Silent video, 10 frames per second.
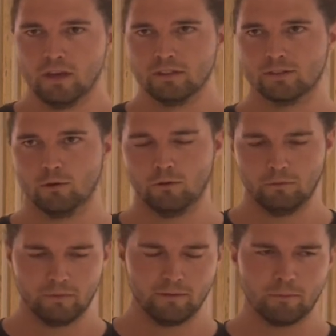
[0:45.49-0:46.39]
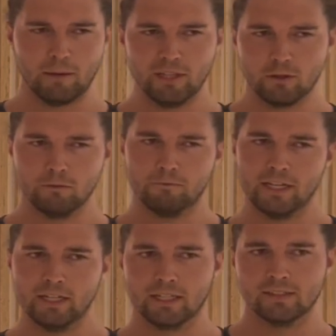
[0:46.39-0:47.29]
So public good
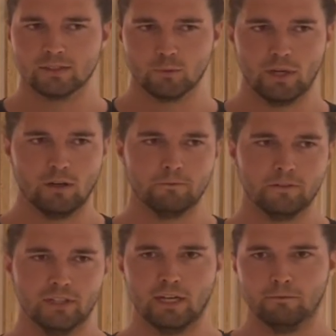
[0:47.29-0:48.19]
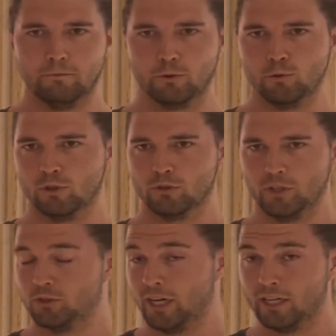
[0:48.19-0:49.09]
funding is quite often done through
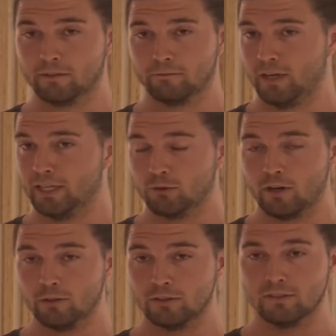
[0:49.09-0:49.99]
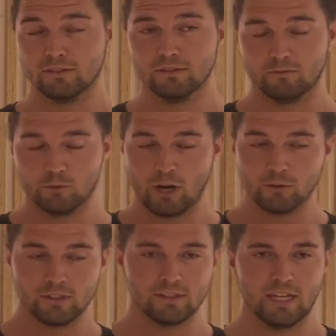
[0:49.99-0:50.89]
quadratic funding rounds.
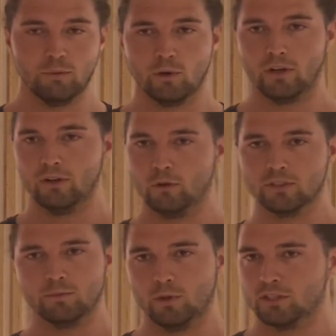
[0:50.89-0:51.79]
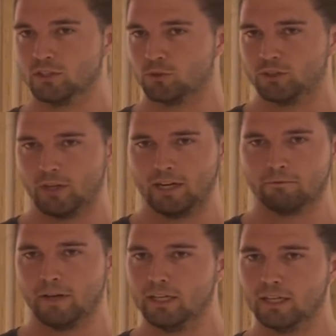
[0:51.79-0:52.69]
Anyone knows what quadratic
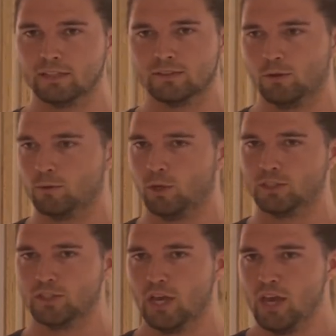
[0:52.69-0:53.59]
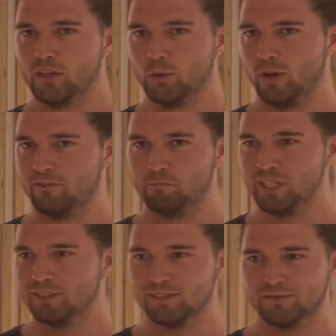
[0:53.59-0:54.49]
funding is or what QF
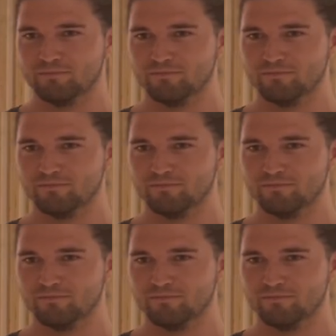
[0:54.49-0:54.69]
means?